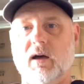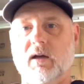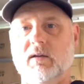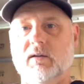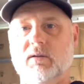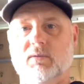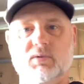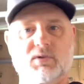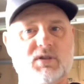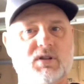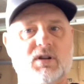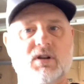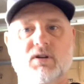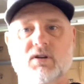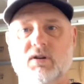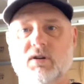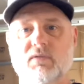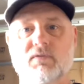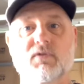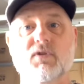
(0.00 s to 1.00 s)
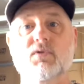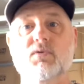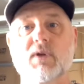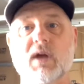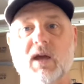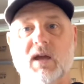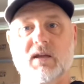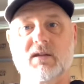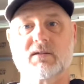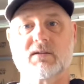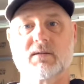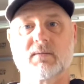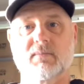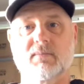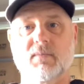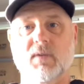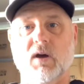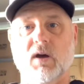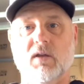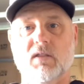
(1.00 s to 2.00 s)
It was here in a few days.
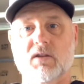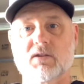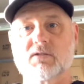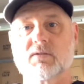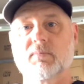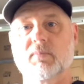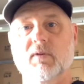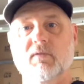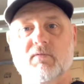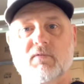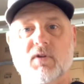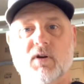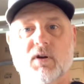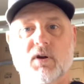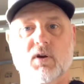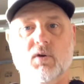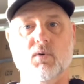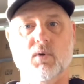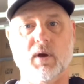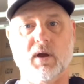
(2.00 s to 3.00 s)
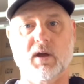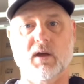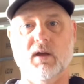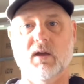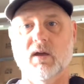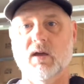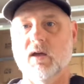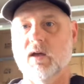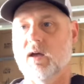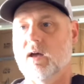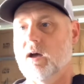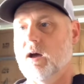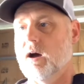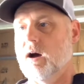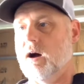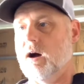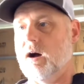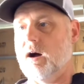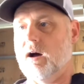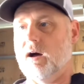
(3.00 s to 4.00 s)
They shipped it very quick,
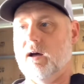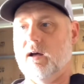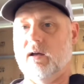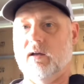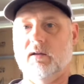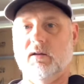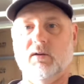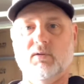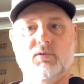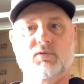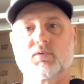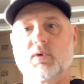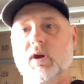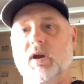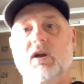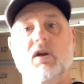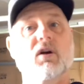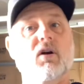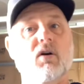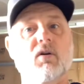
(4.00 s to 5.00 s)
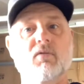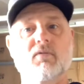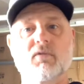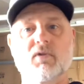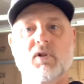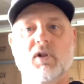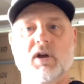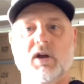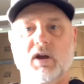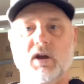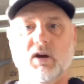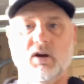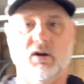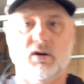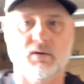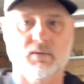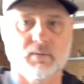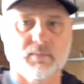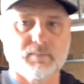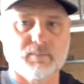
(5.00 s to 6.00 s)
and it was ready to go, full of
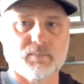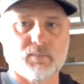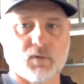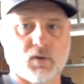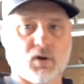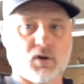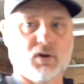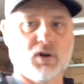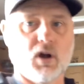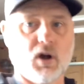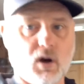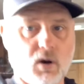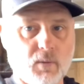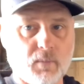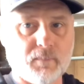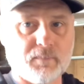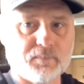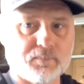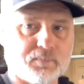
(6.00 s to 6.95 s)
air, good to go.